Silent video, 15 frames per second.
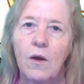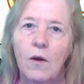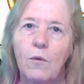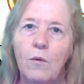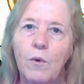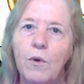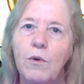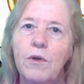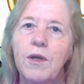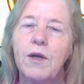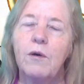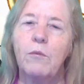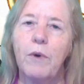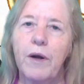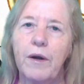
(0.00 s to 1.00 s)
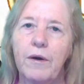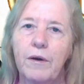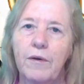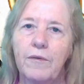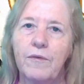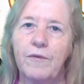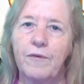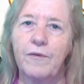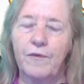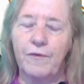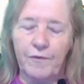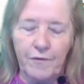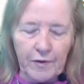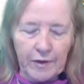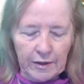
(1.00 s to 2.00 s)
we're only aware,
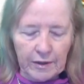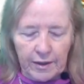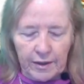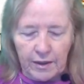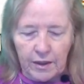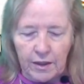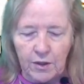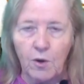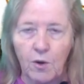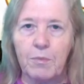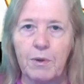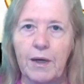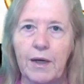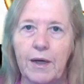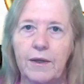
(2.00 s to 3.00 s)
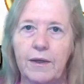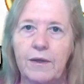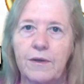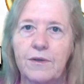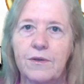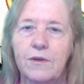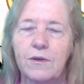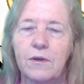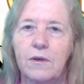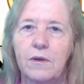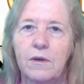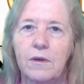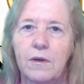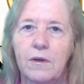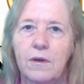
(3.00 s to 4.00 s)
feeling in our bodies,
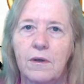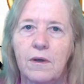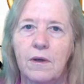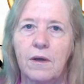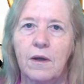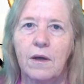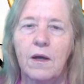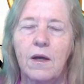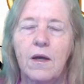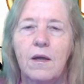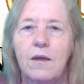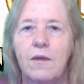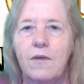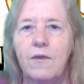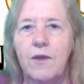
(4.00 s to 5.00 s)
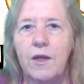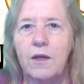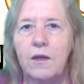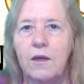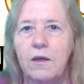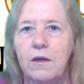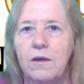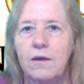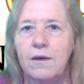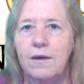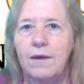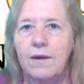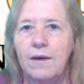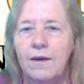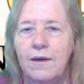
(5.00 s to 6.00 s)
the
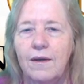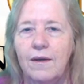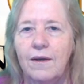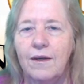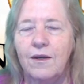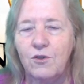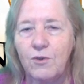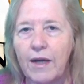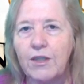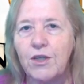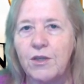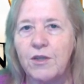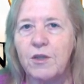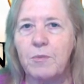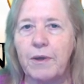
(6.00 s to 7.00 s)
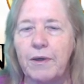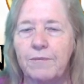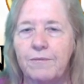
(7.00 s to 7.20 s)
contraction spin.